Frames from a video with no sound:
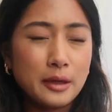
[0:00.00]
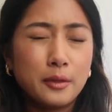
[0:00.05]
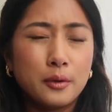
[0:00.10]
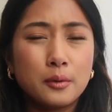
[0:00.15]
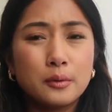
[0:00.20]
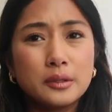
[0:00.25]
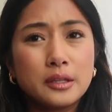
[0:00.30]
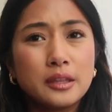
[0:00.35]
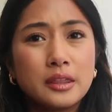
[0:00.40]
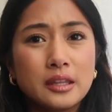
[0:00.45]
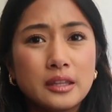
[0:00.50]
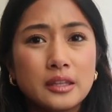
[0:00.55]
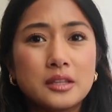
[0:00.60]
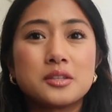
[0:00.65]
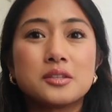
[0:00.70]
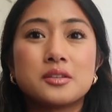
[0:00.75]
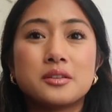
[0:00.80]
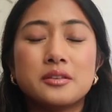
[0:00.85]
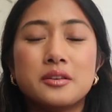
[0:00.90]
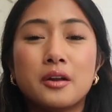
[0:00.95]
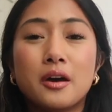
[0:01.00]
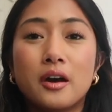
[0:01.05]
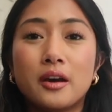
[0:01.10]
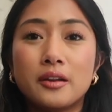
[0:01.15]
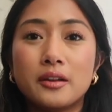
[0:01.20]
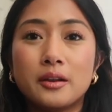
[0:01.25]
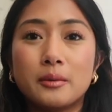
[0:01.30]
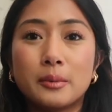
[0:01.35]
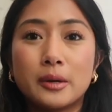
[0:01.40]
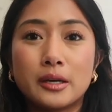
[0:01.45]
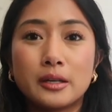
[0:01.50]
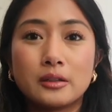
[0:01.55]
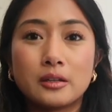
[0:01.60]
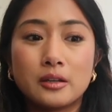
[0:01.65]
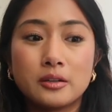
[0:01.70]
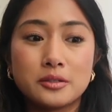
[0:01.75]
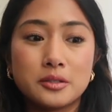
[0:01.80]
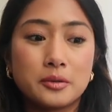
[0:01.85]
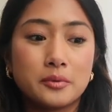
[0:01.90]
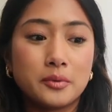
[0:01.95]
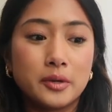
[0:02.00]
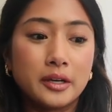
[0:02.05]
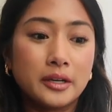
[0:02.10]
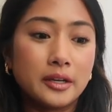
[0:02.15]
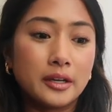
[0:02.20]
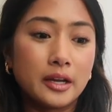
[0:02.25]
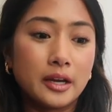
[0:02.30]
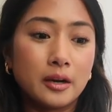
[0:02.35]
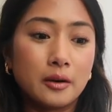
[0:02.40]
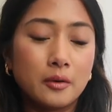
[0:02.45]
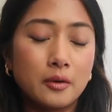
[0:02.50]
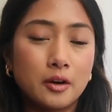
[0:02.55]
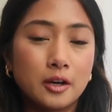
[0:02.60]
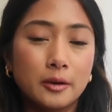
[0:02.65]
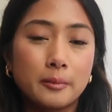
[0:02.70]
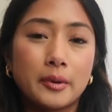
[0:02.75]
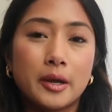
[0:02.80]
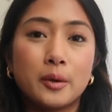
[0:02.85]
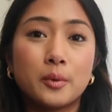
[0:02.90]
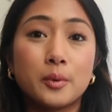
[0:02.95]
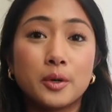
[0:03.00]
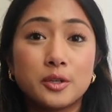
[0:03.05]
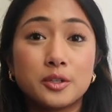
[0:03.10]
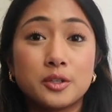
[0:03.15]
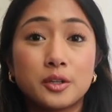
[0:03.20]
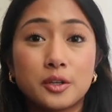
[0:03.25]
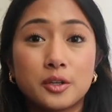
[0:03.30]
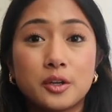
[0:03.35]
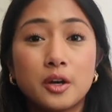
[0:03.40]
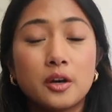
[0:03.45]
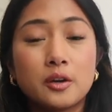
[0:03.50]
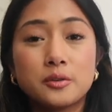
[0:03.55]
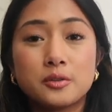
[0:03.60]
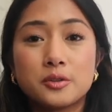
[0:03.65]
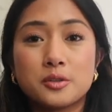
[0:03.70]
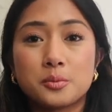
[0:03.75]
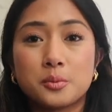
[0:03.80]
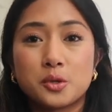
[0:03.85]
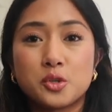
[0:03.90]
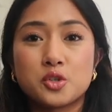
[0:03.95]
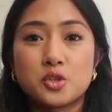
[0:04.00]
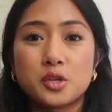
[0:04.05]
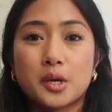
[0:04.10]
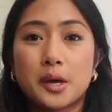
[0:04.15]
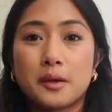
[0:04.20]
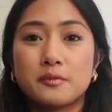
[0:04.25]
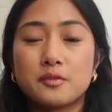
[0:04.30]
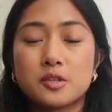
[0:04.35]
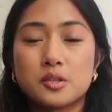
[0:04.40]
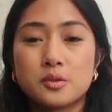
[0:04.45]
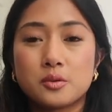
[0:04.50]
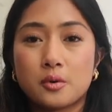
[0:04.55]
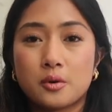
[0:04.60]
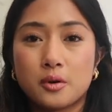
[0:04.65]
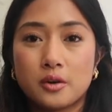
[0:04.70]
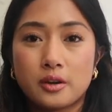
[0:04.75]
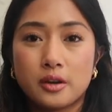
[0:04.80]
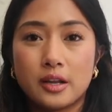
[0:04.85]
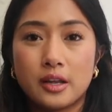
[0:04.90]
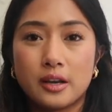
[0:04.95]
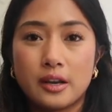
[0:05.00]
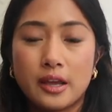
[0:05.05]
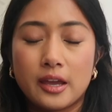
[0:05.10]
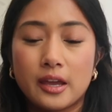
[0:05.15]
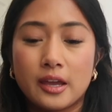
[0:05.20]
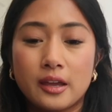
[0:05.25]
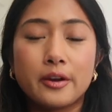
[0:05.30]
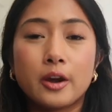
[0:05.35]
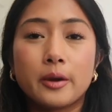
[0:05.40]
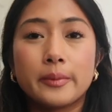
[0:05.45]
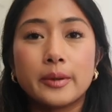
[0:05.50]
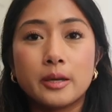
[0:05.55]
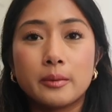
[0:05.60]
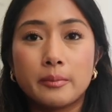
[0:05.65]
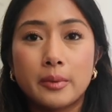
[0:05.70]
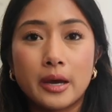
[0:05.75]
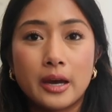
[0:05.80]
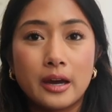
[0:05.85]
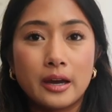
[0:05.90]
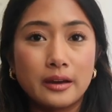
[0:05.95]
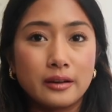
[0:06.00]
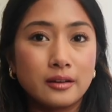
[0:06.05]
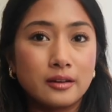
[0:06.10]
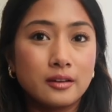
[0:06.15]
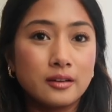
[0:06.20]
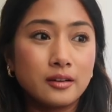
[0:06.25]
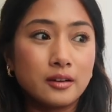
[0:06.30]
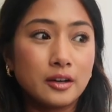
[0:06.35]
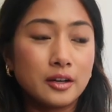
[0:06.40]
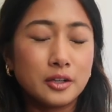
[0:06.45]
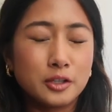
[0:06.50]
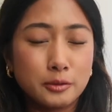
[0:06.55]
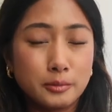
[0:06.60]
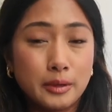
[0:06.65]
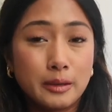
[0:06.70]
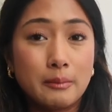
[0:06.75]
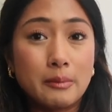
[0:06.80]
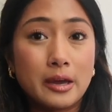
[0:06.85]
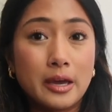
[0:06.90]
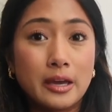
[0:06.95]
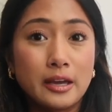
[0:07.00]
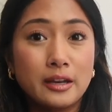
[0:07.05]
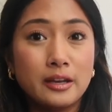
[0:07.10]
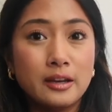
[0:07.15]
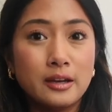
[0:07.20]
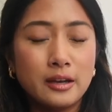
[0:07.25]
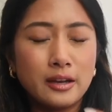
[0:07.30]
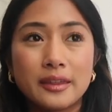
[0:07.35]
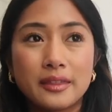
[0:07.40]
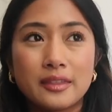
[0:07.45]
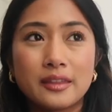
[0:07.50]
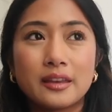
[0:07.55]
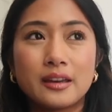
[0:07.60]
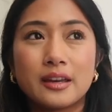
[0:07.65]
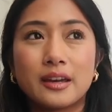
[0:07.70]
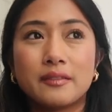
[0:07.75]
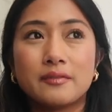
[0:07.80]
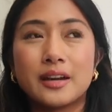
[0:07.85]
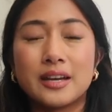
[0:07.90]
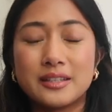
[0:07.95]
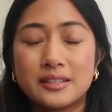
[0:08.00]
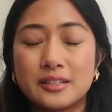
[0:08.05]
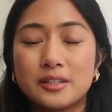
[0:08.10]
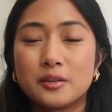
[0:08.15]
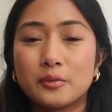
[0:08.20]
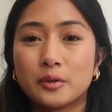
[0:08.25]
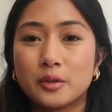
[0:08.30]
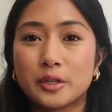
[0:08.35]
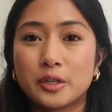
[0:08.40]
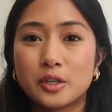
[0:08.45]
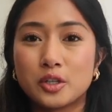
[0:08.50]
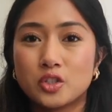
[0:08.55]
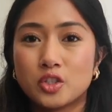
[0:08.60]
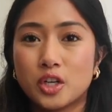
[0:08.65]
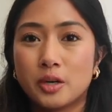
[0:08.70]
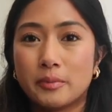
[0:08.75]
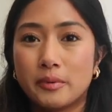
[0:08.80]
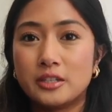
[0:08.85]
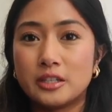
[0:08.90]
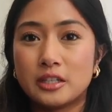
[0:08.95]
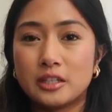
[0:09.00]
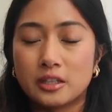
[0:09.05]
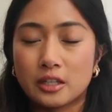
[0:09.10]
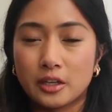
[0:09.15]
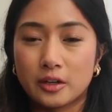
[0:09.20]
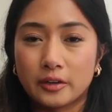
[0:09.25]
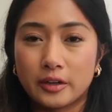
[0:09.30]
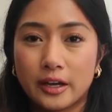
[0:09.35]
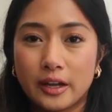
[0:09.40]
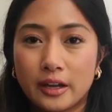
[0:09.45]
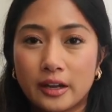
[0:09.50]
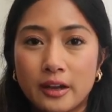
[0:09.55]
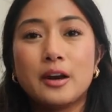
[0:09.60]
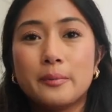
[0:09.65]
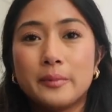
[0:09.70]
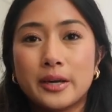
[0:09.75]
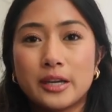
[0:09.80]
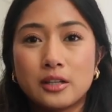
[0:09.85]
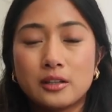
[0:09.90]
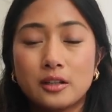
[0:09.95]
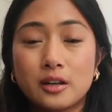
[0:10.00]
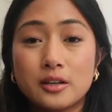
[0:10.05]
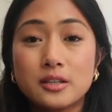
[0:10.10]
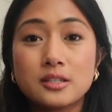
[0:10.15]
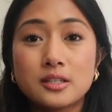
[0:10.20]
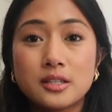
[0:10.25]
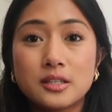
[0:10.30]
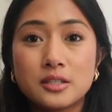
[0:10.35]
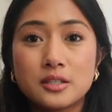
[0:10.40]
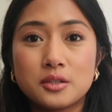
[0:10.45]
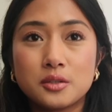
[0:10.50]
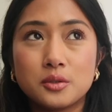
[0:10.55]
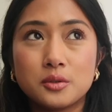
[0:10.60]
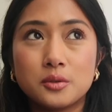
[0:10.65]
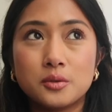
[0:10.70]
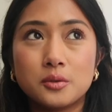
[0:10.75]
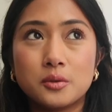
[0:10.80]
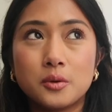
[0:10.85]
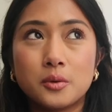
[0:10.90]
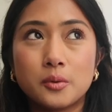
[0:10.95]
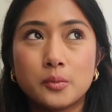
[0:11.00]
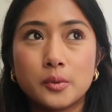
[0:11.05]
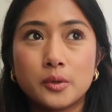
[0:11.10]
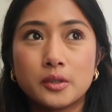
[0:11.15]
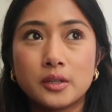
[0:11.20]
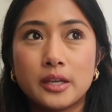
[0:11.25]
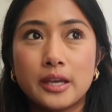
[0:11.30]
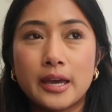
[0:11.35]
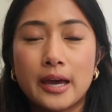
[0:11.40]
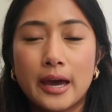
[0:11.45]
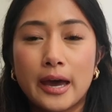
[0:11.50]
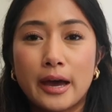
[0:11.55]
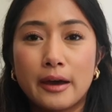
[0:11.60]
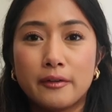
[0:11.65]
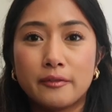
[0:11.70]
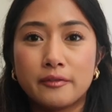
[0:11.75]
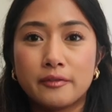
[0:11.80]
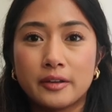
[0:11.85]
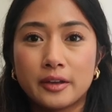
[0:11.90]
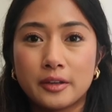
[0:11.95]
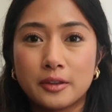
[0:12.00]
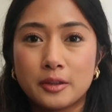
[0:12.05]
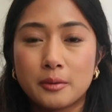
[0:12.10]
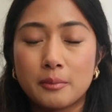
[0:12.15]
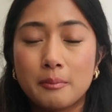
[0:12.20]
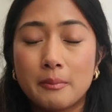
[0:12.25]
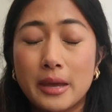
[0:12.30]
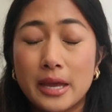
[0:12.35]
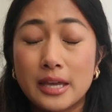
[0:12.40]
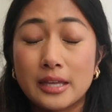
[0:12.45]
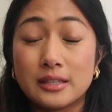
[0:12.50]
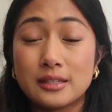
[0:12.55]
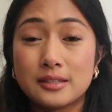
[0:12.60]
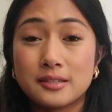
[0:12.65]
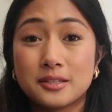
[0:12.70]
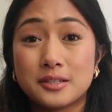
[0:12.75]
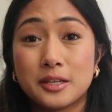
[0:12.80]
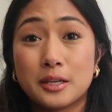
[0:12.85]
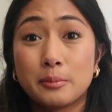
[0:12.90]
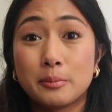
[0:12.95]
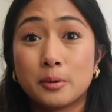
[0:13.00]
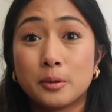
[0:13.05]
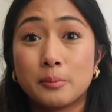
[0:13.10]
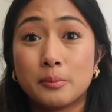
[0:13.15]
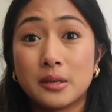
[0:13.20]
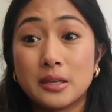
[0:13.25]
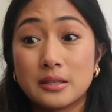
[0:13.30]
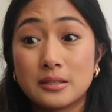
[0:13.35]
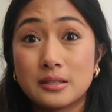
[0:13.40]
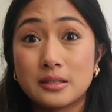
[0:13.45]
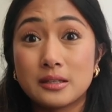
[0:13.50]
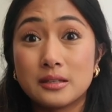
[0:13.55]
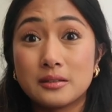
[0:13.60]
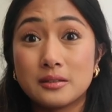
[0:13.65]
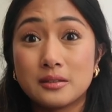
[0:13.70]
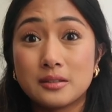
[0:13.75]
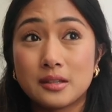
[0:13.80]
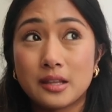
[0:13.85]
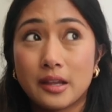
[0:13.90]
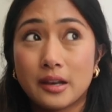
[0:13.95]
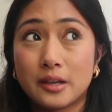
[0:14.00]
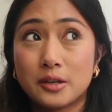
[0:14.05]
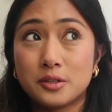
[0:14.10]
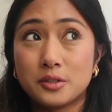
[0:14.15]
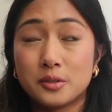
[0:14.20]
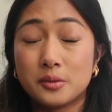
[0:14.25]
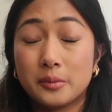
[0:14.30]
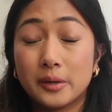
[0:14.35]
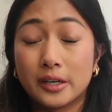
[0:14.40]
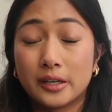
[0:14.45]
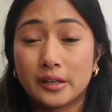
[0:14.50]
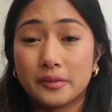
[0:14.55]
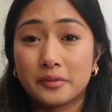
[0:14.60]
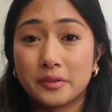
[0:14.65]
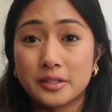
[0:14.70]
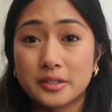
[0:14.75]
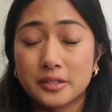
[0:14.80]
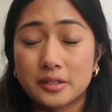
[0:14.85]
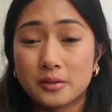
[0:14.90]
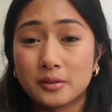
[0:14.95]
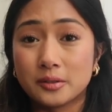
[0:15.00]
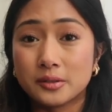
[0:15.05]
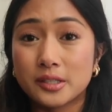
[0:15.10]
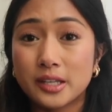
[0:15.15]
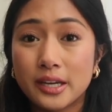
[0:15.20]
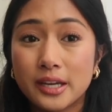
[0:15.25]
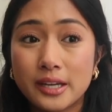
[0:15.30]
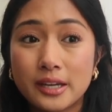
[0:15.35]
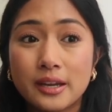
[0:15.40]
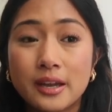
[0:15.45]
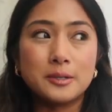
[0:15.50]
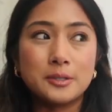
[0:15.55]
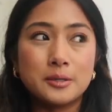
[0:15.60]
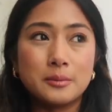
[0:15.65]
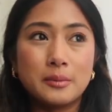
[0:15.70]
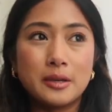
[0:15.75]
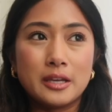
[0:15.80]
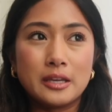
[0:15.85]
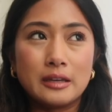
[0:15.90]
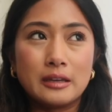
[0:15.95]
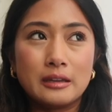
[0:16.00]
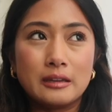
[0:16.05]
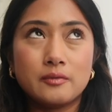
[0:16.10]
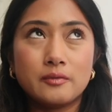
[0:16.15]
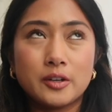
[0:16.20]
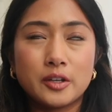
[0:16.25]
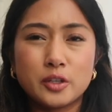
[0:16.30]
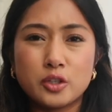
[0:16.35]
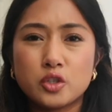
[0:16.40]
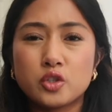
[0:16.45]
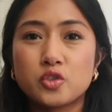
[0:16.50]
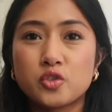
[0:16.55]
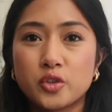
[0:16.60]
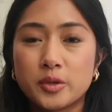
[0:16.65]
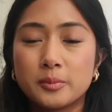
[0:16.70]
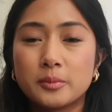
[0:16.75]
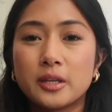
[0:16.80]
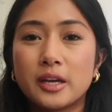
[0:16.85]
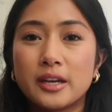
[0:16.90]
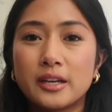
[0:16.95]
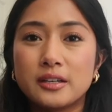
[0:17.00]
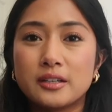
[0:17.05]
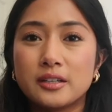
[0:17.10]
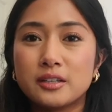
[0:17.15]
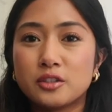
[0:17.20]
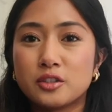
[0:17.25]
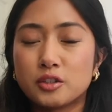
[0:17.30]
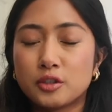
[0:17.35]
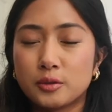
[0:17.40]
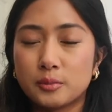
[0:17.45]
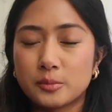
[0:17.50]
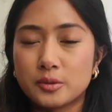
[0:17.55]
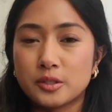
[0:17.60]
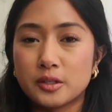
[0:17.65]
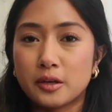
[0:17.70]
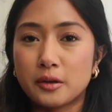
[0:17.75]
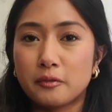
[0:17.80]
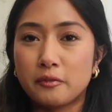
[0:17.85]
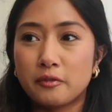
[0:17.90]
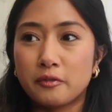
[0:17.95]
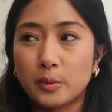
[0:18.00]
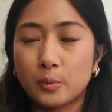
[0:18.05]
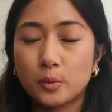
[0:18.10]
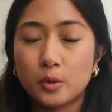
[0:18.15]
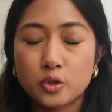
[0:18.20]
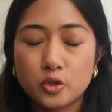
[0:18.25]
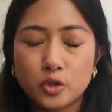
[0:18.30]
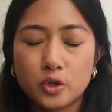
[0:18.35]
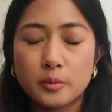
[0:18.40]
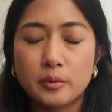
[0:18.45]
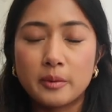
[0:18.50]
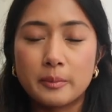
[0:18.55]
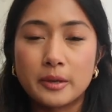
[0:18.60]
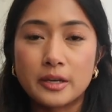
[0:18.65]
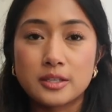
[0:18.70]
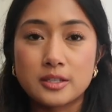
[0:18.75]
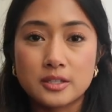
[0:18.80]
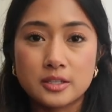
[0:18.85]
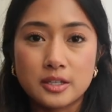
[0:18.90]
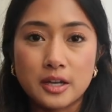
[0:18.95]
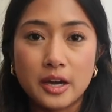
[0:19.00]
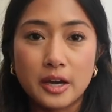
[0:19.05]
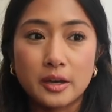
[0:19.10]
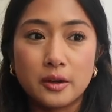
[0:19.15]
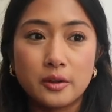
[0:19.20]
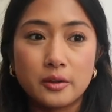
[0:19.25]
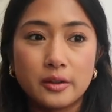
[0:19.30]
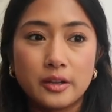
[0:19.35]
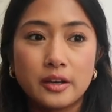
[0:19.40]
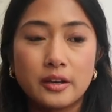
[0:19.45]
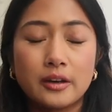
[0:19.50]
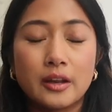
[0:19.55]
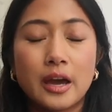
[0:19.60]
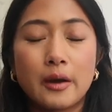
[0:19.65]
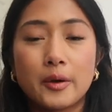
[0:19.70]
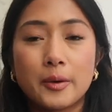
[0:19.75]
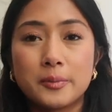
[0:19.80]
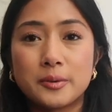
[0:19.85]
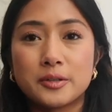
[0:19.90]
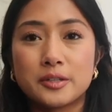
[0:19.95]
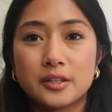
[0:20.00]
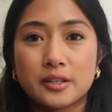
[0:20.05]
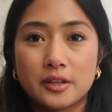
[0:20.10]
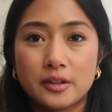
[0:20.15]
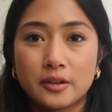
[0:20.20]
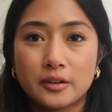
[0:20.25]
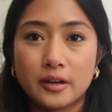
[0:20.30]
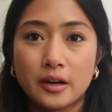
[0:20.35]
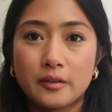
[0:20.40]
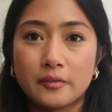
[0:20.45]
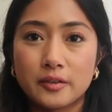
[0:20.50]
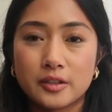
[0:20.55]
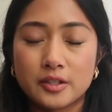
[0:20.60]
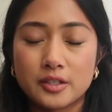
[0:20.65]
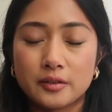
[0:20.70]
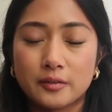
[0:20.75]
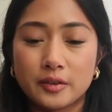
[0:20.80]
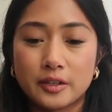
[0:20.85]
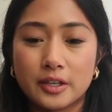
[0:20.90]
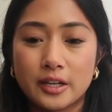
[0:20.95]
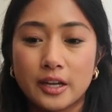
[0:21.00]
The only thing that's not in my closet right now are my winter coats which I've stored in a garment bag under my bed. I think I, I did a really good job of decluttering out my closet to really have like the main staple pieces that I do wear every single day and to make it very streamlined in terms of my wardrobe and my style and how I put together outfits every